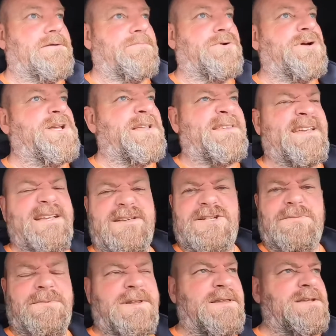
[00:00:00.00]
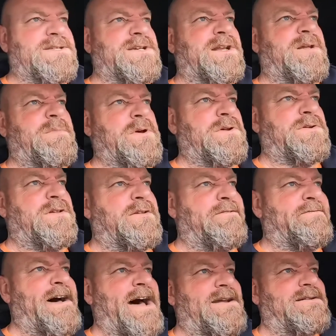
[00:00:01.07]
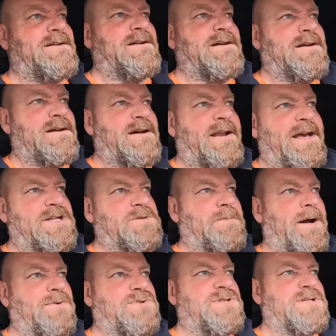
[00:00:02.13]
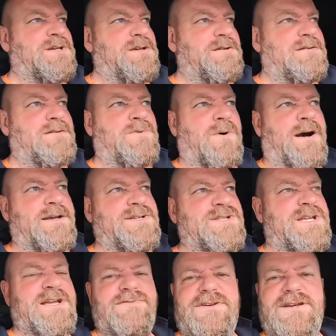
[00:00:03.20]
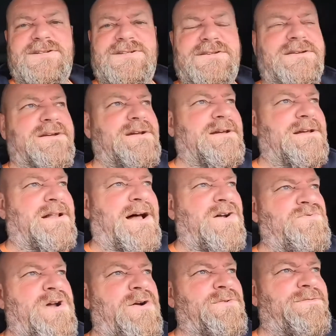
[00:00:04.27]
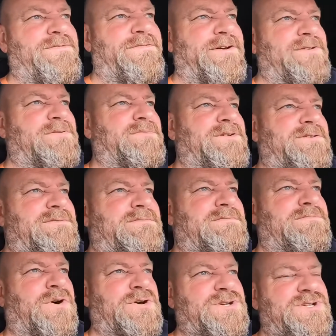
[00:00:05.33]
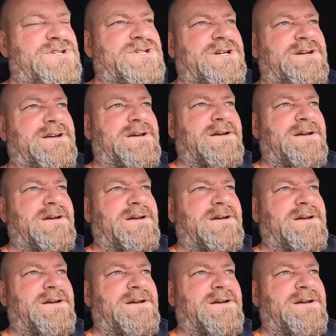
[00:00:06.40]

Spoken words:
but you think something that's going to be under the van and exposed to quite serious like road film and moisture